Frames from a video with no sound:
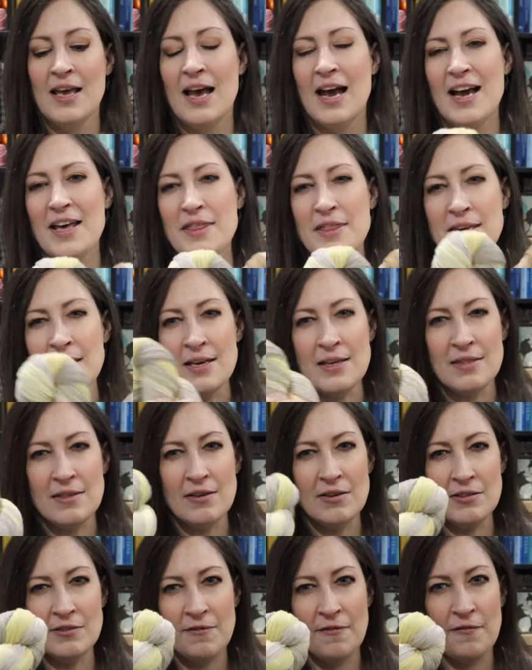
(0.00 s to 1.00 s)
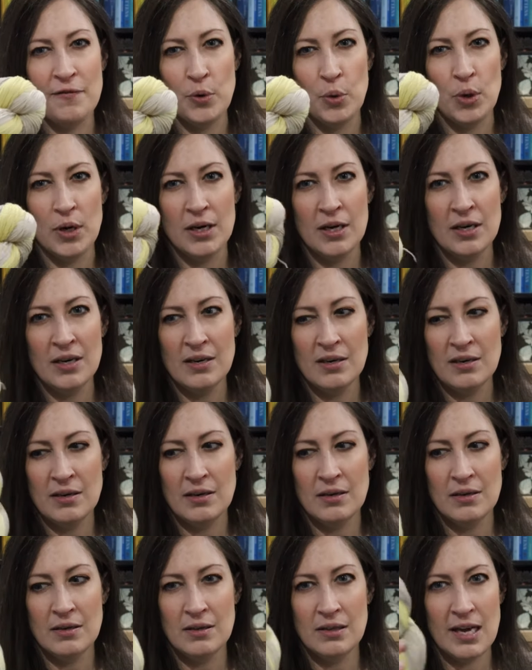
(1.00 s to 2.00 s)
I think there's four
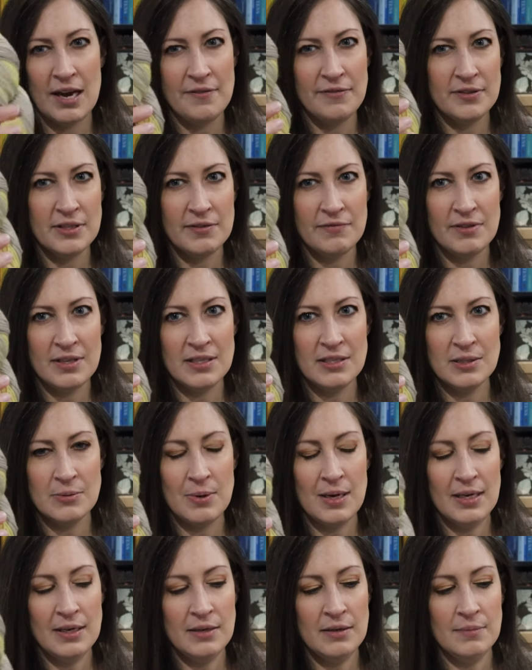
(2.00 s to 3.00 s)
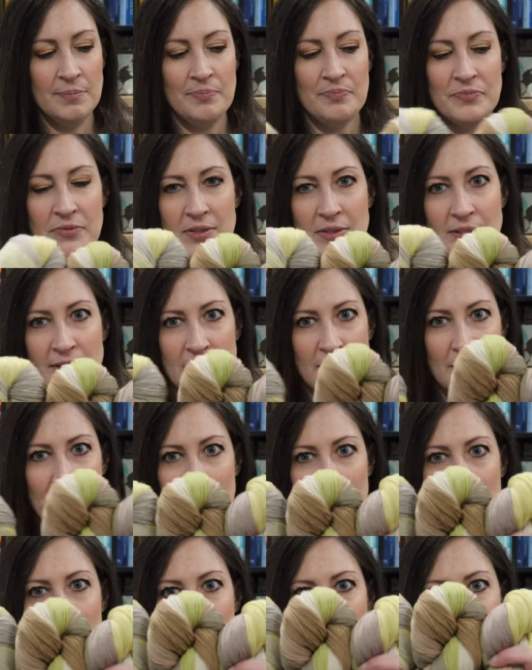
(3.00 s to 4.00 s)
left of this one.
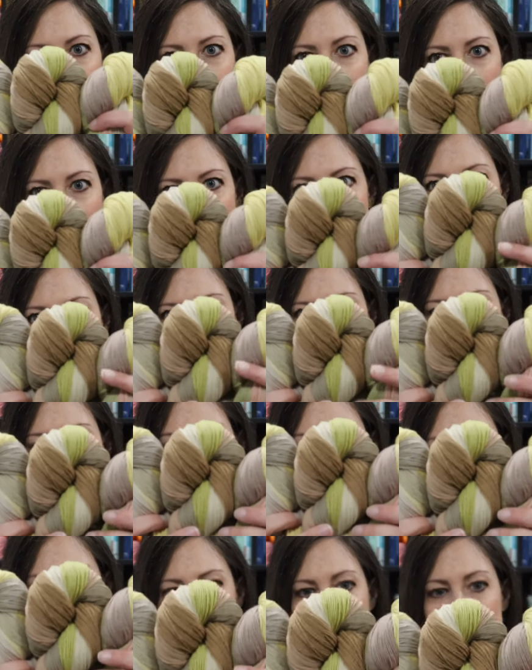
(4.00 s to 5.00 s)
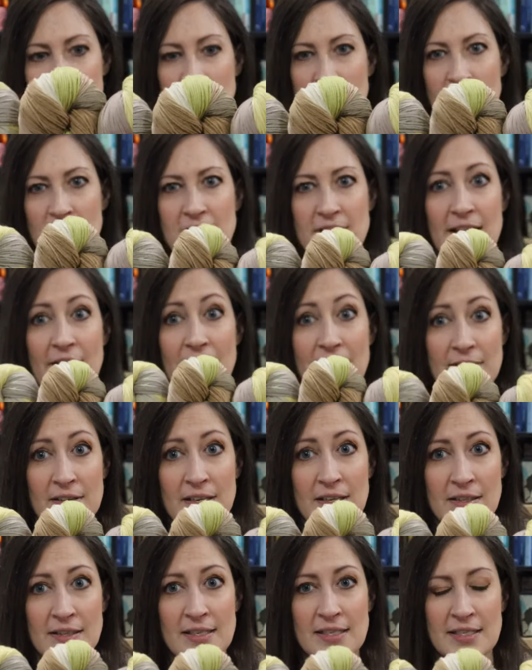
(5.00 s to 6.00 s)
So yeah, so these, there's
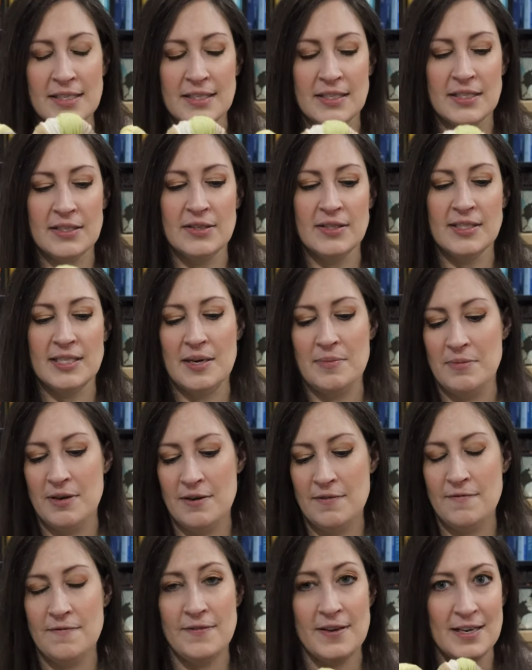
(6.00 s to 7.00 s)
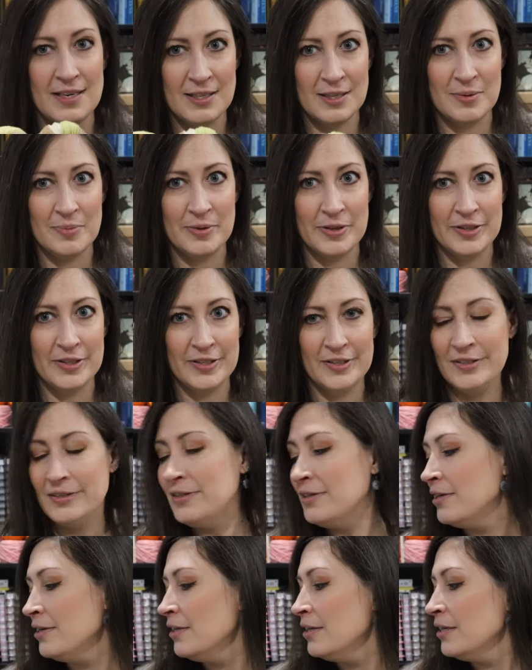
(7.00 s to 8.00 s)
definitely still some
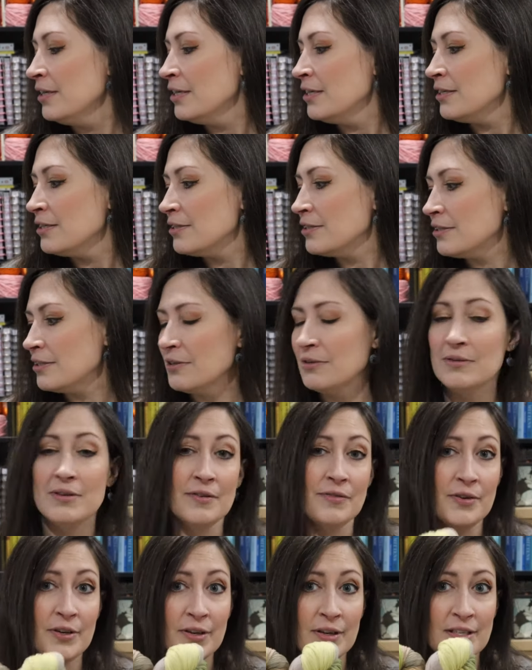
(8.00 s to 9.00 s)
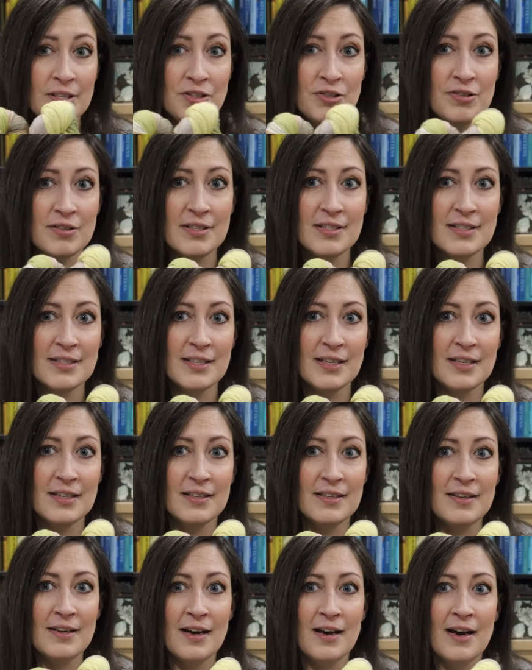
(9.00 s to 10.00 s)
available. So if you're
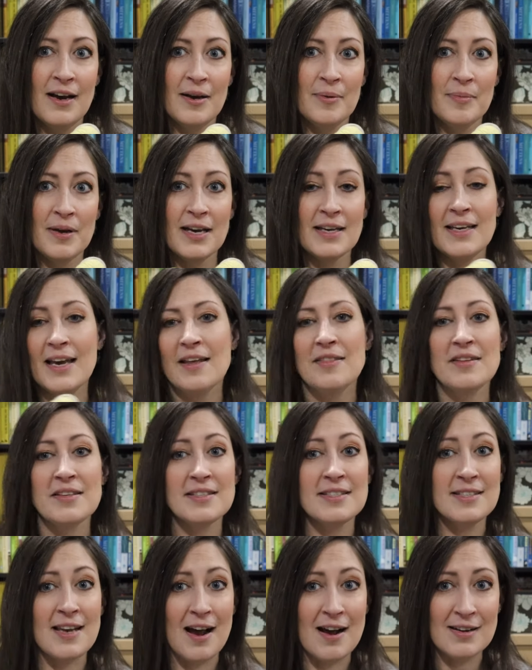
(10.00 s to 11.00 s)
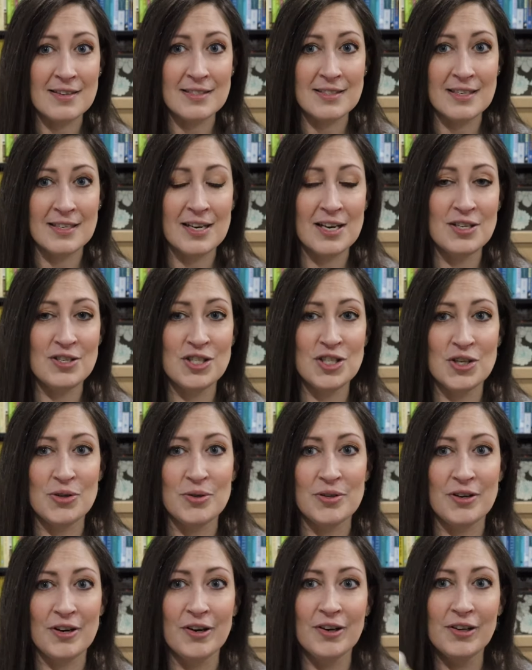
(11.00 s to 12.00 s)
interested, um, again, the socks that I
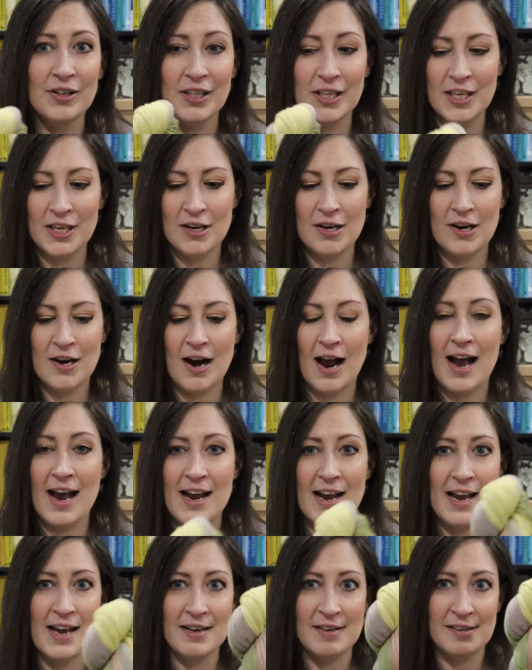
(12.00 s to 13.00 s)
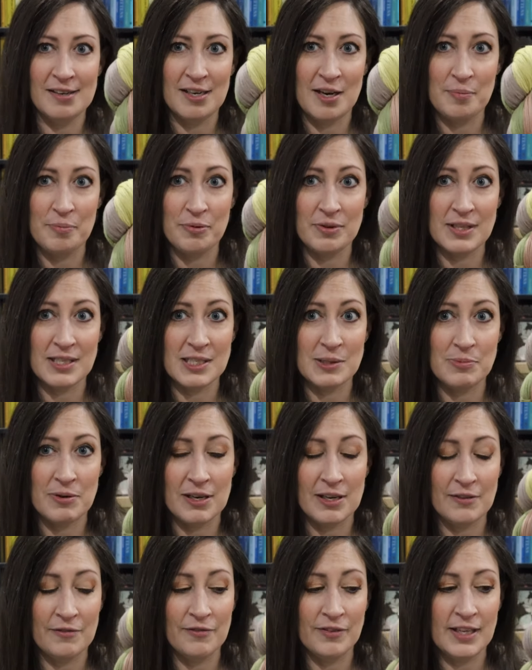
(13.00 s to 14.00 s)
showed earlier, I had knit up with the
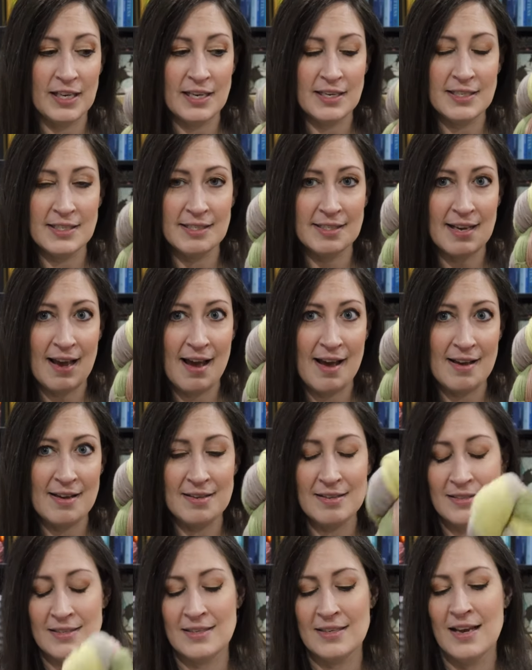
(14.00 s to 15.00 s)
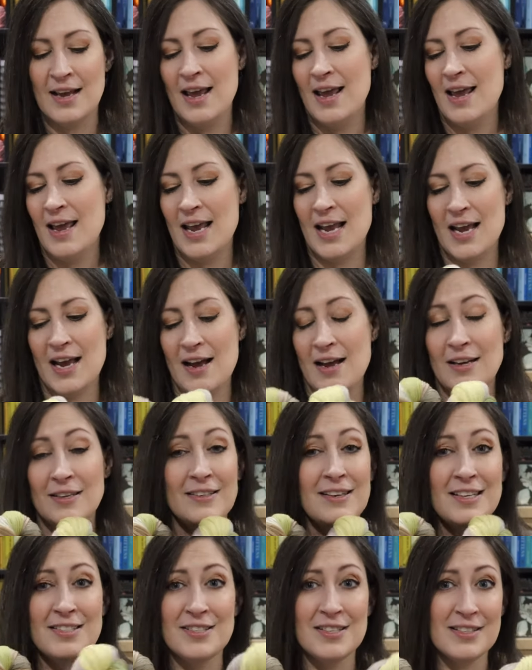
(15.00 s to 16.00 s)
Spring Fling set and
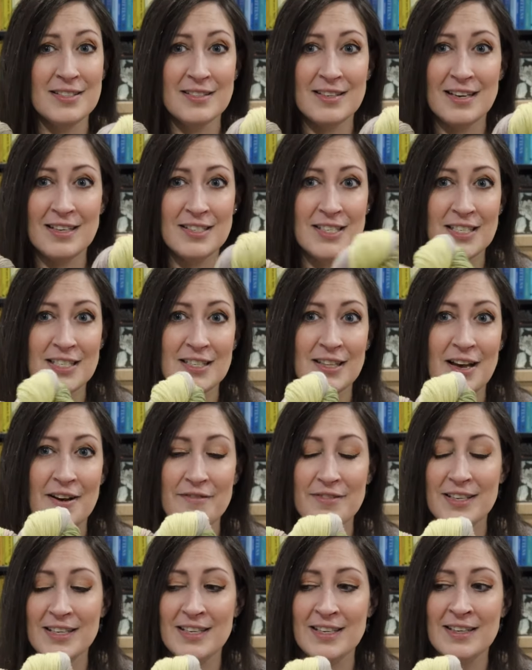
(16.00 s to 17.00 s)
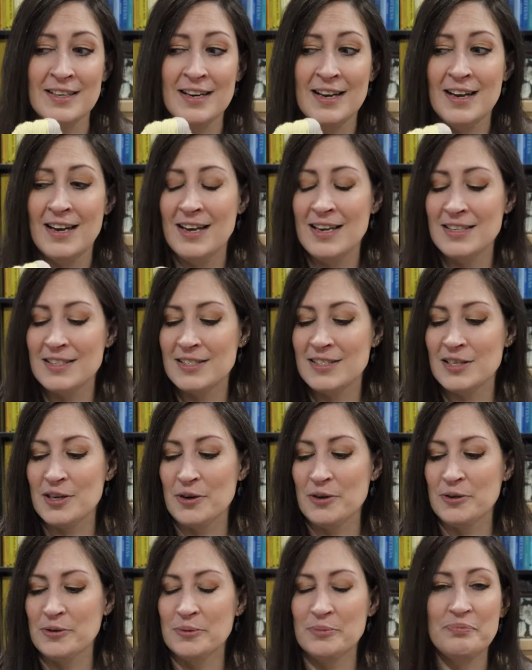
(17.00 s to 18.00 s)
I just, I just love it.
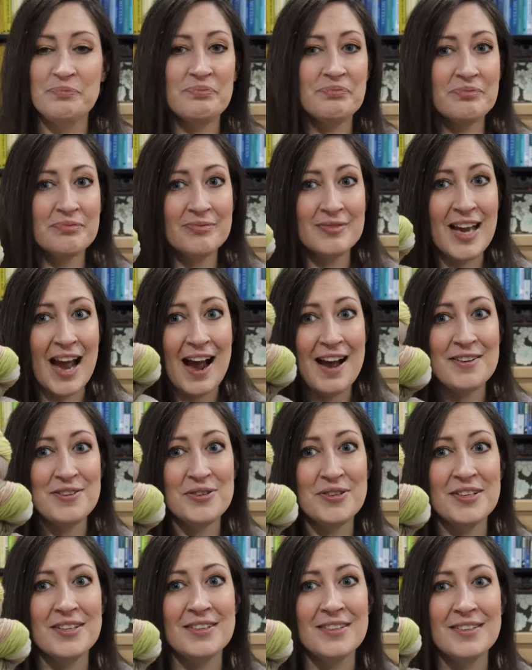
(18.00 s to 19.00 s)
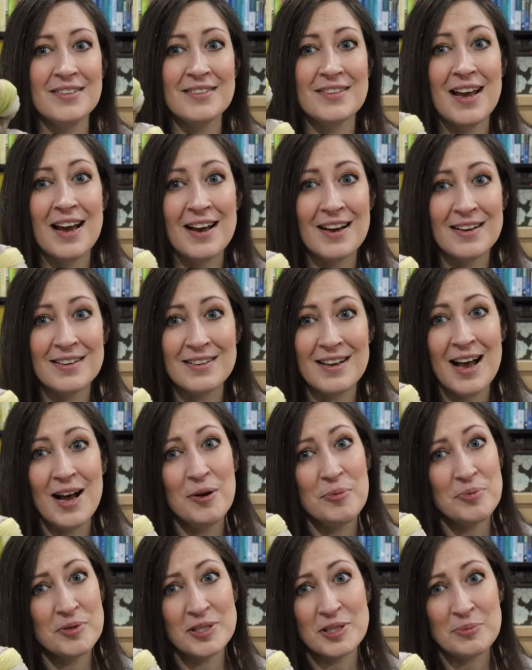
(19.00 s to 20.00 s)
So yeah, you could uh,
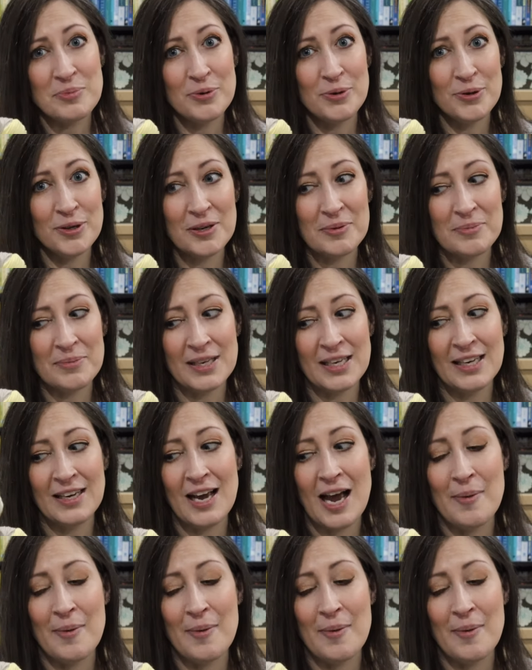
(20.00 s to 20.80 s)
help support me.